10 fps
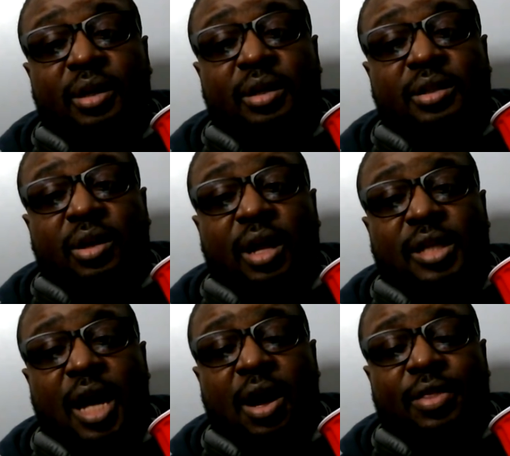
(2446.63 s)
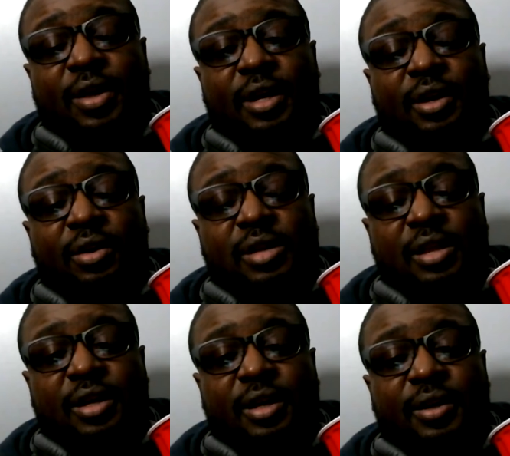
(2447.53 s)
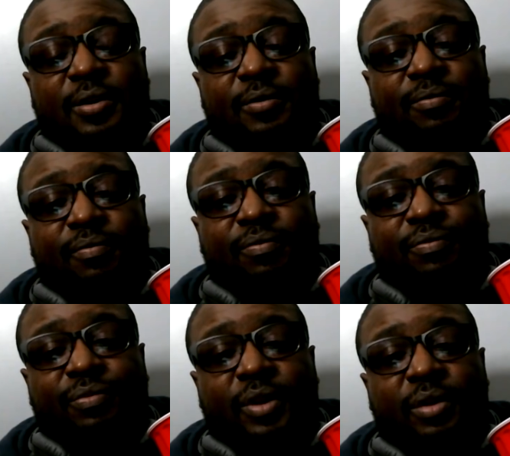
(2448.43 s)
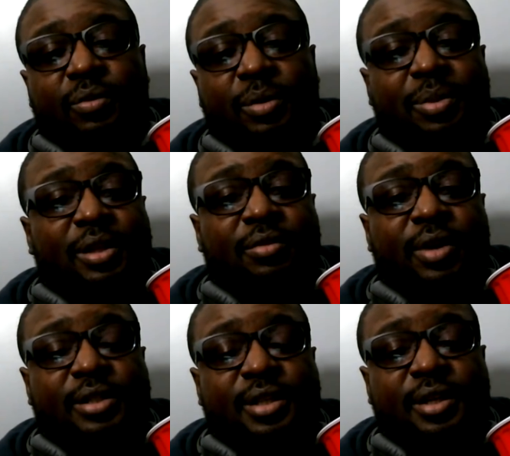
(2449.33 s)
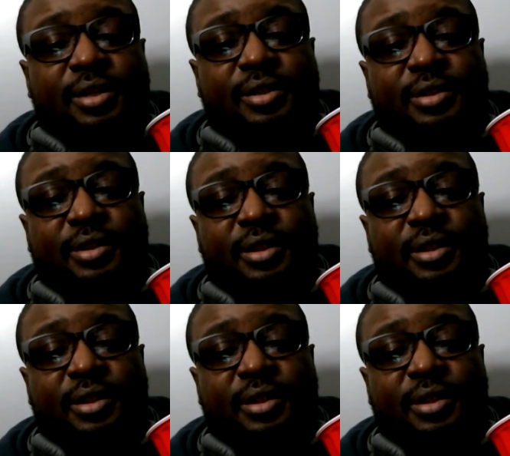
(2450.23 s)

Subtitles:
So that's how I think it goes. I think we beat the Redskins.